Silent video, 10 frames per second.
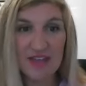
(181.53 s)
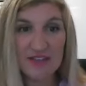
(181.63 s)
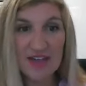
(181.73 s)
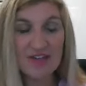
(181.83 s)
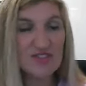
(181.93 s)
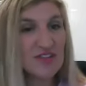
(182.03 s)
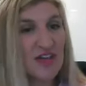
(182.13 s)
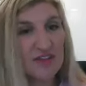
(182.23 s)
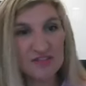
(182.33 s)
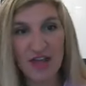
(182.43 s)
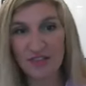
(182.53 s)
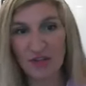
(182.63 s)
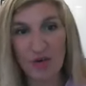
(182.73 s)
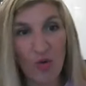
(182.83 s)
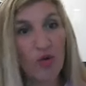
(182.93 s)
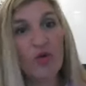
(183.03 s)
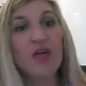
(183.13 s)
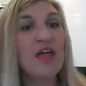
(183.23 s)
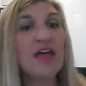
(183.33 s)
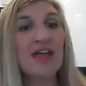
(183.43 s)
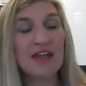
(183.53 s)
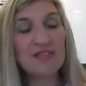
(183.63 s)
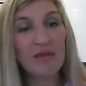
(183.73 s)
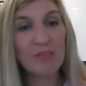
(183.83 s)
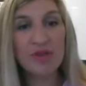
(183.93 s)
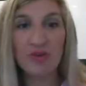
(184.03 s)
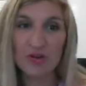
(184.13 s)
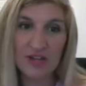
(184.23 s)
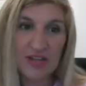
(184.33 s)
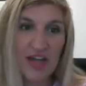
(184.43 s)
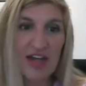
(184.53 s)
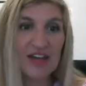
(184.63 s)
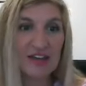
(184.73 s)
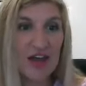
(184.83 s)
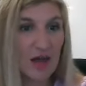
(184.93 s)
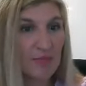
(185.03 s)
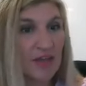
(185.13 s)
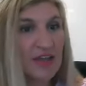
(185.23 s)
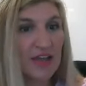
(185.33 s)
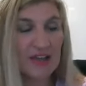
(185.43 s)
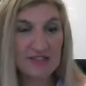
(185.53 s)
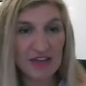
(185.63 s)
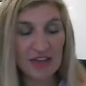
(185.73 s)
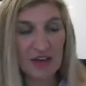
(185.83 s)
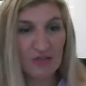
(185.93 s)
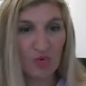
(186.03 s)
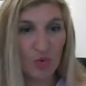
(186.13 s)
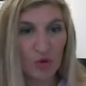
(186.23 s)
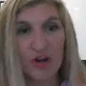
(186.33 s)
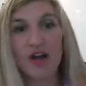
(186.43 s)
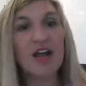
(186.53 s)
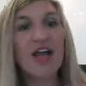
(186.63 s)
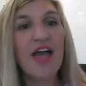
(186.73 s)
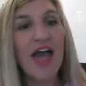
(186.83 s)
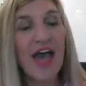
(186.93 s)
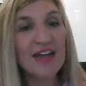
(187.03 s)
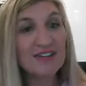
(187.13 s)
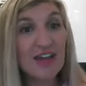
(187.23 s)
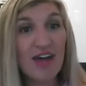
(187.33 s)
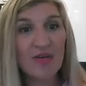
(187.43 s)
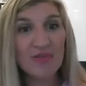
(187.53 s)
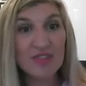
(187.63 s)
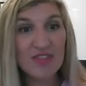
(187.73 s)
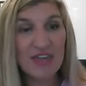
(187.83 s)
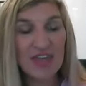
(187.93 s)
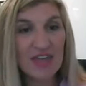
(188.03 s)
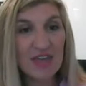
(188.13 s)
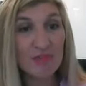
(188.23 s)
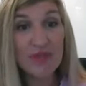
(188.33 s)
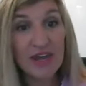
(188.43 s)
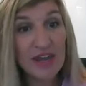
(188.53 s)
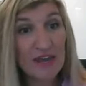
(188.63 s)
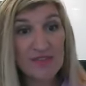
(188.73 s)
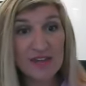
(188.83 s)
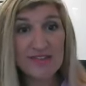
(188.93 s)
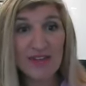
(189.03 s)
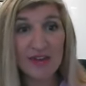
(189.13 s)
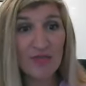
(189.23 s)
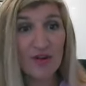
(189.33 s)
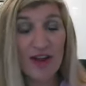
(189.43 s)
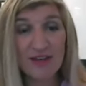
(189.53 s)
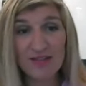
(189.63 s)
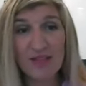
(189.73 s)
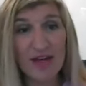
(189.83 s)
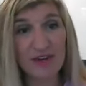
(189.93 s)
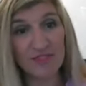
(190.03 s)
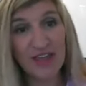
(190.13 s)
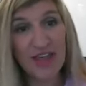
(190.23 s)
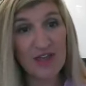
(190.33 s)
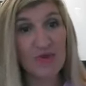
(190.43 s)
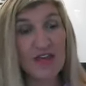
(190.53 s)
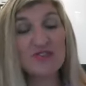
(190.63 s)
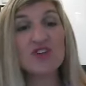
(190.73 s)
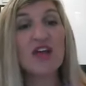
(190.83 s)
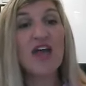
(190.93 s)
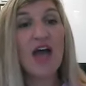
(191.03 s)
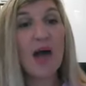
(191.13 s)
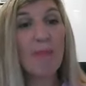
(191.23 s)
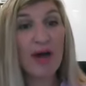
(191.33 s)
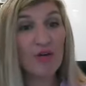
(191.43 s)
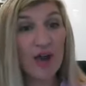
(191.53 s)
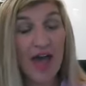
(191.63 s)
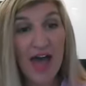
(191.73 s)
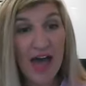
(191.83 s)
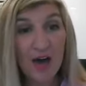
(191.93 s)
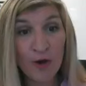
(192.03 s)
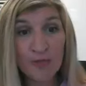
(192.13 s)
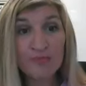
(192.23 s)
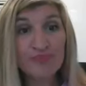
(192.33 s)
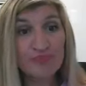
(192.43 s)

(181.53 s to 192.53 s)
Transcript: the intention. That is not the goal. It is a purely economic executive order. And the beginning of the executive order has a lot of language about how